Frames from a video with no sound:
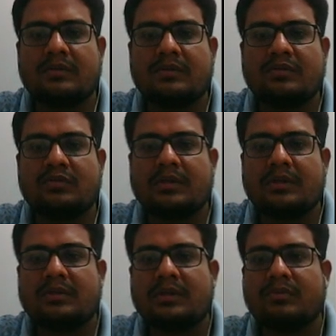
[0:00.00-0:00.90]
is 2 by
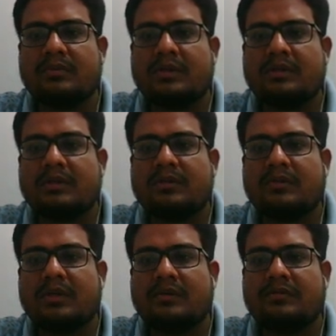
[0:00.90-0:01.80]
3 into
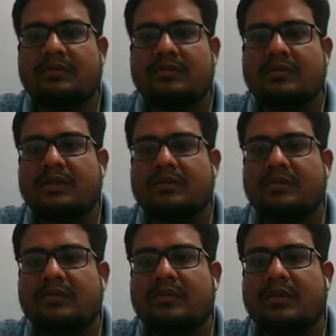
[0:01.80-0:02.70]
half, that is
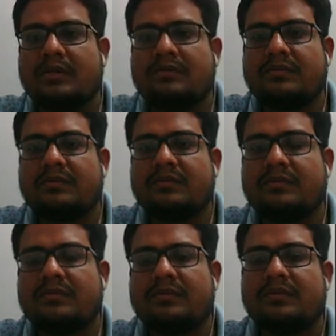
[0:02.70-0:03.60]
equal to half.
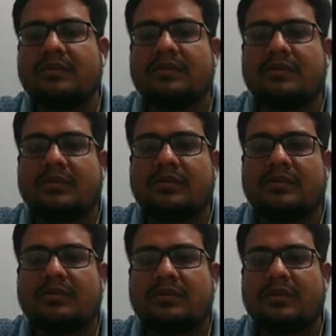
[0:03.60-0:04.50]

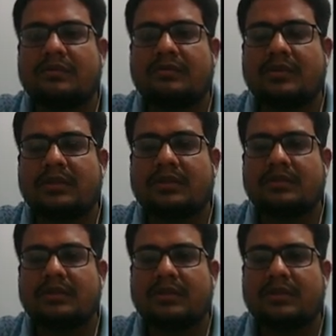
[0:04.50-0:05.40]
So therefore I can
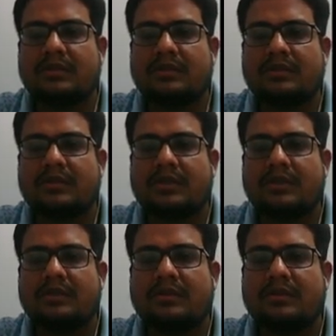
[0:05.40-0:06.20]
say that